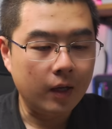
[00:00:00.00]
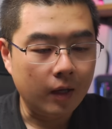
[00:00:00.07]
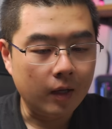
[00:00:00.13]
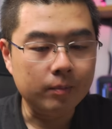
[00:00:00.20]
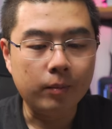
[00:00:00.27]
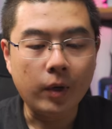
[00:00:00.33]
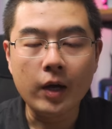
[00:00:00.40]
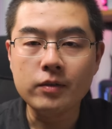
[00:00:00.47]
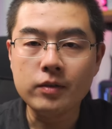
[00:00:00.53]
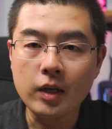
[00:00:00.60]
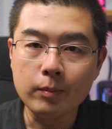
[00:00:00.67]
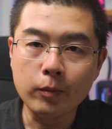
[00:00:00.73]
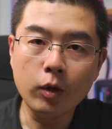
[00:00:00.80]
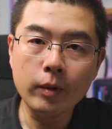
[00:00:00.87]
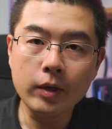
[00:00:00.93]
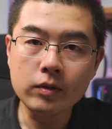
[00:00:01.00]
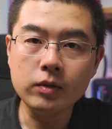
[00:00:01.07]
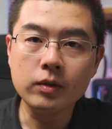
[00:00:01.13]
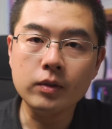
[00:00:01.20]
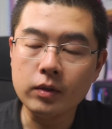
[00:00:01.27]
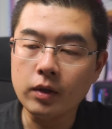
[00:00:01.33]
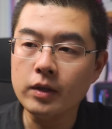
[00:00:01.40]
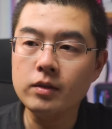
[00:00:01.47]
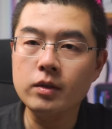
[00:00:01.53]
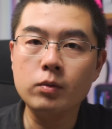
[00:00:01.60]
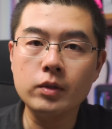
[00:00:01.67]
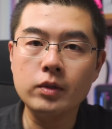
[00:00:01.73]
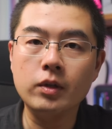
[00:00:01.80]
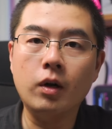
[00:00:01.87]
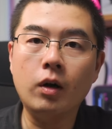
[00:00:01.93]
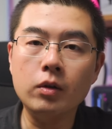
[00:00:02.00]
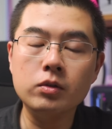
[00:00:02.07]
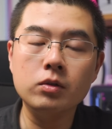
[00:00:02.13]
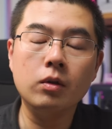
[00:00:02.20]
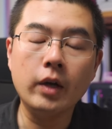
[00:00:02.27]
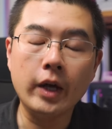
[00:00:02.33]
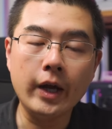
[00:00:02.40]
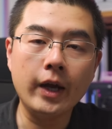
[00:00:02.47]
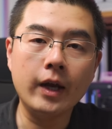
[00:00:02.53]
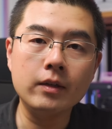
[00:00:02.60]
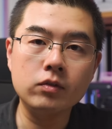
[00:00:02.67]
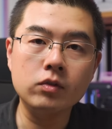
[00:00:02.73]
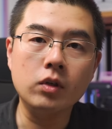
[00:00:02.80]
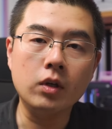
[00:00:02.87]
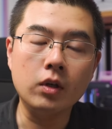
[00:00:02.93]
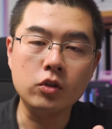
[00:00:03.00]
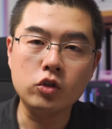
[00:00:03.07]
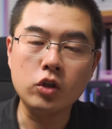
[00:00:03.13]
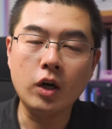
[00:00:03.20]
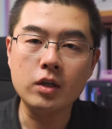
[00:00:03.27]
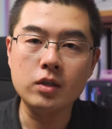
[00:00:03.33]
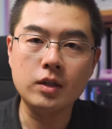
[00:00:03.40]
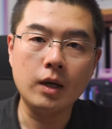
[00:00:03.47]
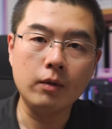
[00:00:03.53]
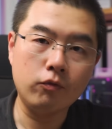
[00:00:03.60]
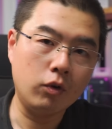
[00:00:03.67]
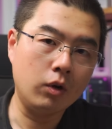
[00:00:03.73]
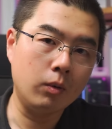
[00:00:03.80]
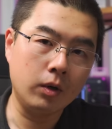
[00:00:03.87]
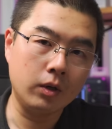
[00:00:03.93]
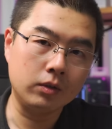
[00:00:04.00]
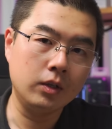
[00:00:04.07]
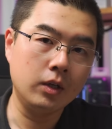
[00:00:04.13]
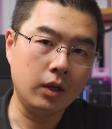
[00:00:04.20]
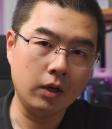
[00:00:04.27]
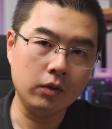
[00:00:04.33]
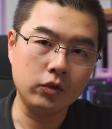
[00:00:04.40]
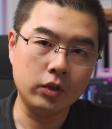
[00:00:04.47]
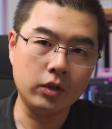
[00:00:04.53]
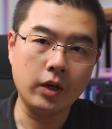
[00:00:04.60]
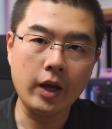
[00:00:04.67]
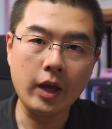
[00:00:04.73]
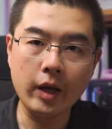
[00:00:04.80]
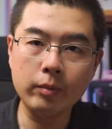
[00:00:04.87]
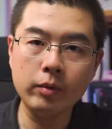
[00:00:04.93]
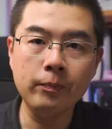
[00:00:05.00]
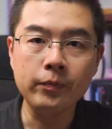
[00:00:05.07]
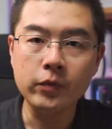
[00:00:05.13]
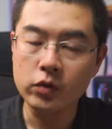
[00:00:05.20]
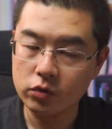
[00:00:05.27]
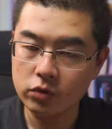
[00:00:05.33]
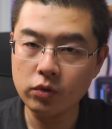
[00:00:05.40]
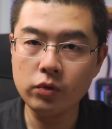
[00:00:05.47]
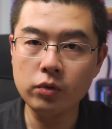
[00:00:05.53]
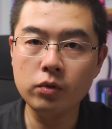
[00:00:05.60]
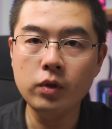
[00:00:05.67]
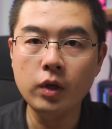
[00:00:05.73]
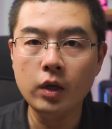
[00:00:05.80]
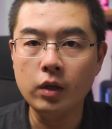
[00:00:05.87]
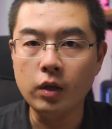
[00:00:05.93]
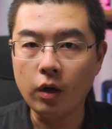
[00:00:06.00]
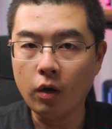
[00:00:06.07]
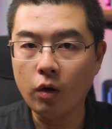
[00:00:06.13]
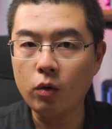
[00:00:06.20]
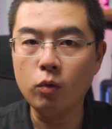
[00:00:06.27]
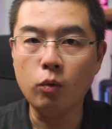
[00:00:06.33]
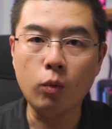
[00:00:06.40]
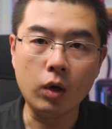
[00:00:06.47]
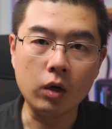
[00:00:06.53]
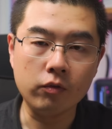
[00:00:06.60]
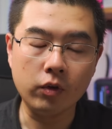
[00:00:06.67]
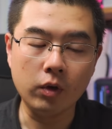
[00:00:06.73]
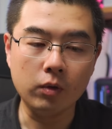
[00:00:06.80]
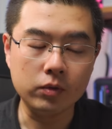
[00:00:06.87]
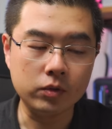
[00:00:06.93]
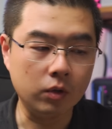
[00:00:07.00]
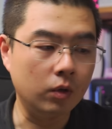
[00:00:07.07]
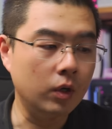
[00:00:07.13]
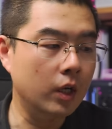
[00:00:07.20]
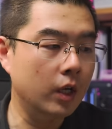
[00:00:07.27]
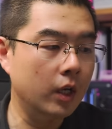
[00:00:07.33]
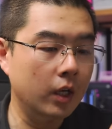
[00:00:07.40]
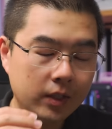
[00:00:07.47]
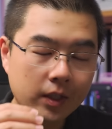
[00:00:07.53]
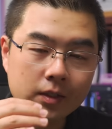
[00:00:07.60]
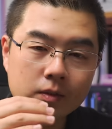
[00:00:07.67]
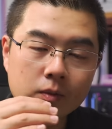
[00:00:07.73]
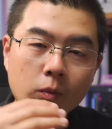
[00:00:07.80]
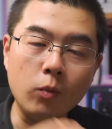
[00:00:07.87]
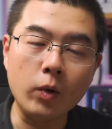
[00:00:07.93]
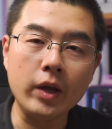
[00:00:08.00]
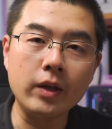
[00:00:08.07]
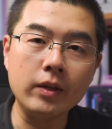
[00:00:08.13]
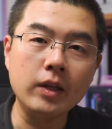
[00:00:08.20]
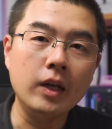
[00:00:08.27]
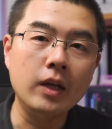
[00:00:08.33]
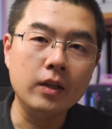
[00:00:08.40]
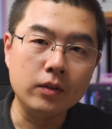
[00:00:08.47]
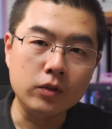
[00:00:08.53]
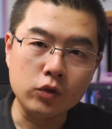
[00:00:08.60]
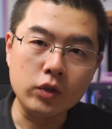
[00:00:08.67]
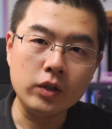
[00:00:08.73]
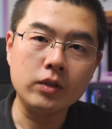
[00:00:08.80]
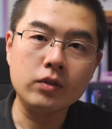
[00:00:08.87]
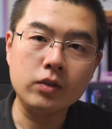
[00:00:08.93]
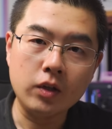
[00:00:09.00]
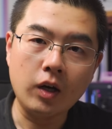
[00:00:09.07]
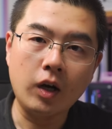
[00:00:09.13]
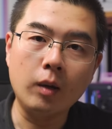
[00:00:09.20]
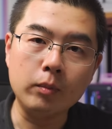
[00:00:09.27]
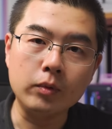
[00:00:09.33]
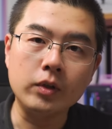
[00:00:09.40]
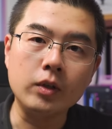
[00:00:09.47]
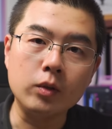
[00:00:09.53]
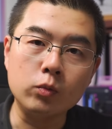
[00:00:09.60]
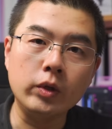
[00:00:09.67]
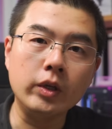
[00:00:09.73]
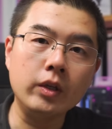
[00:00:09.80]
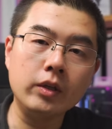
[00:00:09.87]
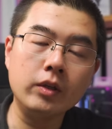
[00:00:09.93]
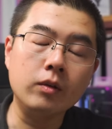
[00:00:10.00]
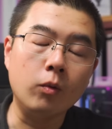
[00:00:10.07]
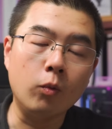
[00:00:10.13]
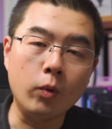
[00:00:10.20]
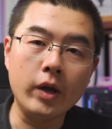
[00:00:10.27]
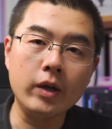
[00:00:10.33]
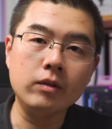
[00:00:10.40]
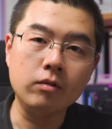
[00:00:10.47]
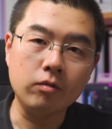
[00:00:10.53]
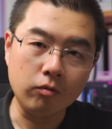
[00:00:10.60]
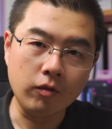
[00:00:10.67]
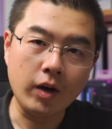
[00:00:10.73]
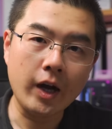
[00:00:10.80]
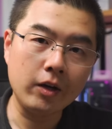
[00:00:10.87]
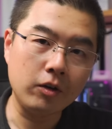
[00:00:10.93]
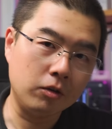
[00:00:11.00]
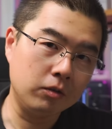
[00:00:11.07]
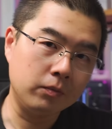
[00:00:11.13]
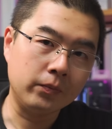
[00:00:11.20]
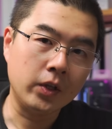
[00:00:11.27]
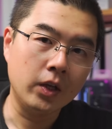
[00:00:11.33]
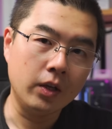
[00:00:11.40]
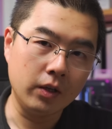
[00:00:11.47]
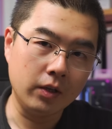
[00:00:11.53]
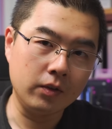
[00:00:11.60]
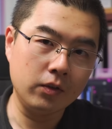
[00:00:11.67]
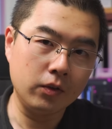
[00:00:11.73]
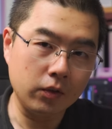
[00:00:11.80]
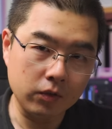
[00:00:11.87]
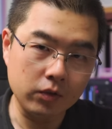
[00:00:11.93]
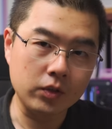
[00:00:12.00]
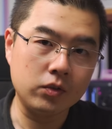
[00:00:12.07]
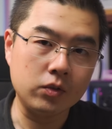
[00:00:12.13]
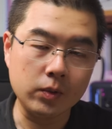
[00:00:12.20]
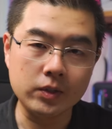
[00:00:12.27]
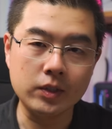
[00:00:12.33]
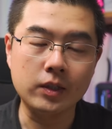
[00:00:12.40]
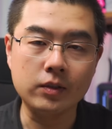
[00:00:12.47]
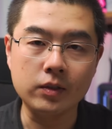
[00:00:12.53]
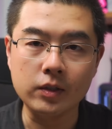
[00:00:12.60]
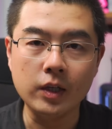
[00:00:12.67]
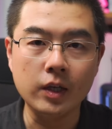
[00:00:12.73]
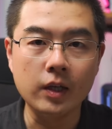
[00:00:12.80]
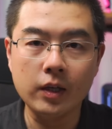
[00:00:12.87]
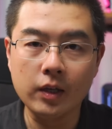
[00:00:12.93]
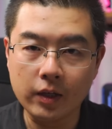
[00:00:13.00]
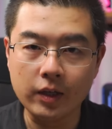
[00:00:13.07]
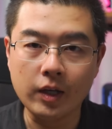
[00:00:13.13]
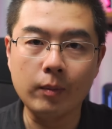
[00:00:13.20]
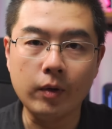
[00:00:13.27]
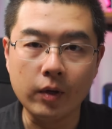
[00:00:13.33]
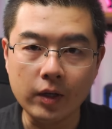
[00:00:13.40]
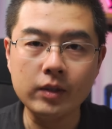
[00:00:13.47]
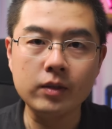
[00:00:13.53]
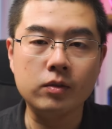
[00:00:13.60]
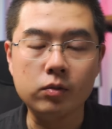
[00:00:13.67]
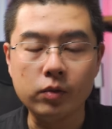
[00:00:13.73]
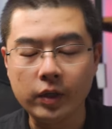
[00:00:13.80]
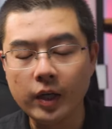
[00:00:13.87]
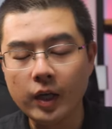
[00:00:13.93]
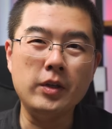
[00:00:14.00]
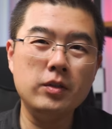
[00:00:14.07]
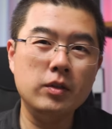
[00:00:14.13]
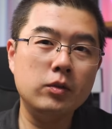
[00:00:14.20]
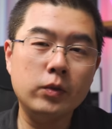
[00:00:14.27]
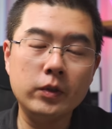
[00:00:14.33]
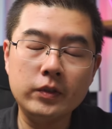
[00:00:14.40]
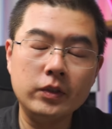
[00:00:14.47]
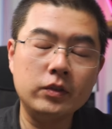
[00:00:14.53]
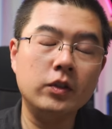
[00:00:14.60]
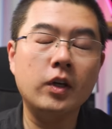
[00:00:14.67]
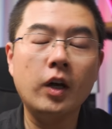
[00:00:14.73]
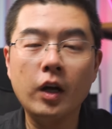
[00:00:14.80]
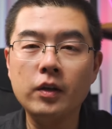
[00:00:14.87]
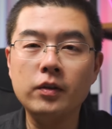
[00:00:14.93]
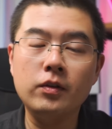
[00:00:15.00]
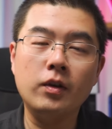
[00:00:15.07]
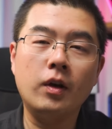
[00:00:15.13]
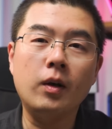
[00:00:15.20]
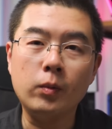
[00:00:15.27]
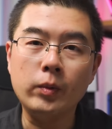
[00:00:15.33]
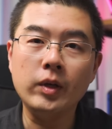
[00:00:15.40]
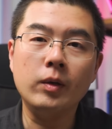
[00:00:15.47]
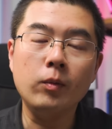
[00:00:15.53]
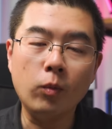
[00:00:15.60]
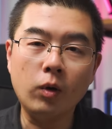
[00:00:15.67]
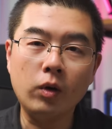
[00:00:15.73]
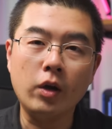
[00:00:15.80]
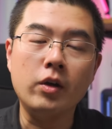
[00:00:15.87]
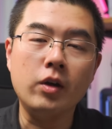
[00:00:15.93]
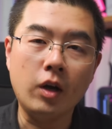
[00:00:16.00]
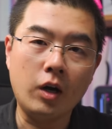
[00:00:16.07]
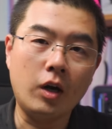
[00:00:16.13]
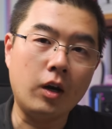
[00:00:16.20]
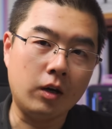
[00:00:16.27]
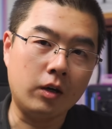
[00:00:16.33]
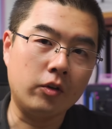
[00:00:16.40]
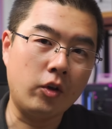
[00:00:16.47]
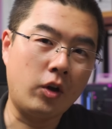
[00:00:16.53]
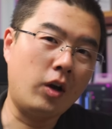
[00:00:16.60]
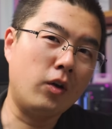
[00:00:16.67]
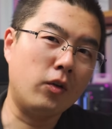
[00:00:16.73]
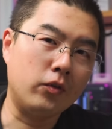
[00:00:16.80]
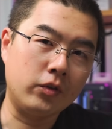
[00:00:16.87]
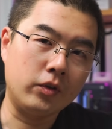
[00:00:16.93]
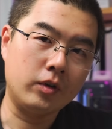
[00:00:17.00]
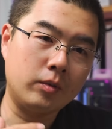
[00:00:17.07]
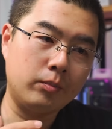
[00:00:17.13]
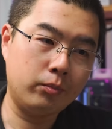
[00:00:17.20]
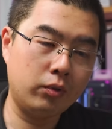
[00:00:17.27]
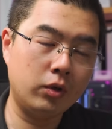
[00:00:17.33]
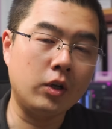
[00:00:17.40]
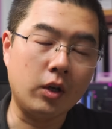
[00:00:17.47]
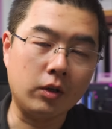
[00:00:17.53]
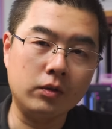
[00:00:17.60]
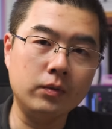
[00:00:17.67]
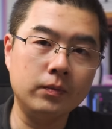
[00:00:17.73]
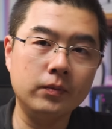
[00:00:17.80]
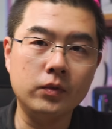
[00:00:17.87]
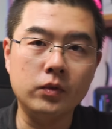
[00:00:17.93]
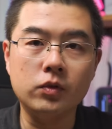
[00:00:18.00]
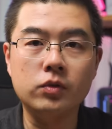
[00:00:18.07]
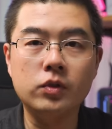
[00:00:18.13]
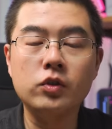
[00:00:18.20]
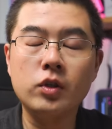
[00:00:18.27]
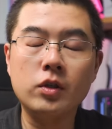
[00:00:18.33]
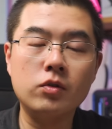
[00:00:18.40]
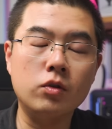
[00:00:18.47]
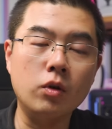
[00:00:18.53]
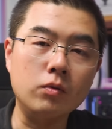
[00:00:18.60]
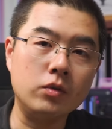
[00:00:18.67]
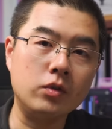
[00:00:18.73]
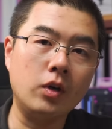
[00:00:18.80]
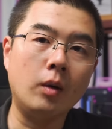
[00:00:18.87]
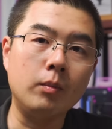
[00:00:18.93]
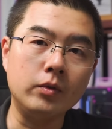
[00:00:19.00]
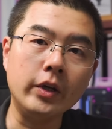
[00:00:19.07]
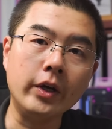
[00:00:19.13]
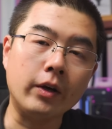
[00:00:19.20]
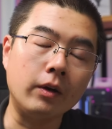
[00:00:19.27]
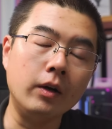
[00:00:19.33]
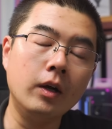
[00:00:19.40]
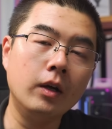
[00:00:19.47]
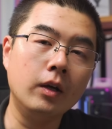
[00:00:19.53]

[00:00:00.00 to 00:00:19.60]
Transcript: And by that moment, the Insta360 also has a giant step forward on their app, studio, the whole workflow. So that is when this company really went viral in this 360 camera industry. Insta360 guys, they are really working hard on their product. They just don't stop there.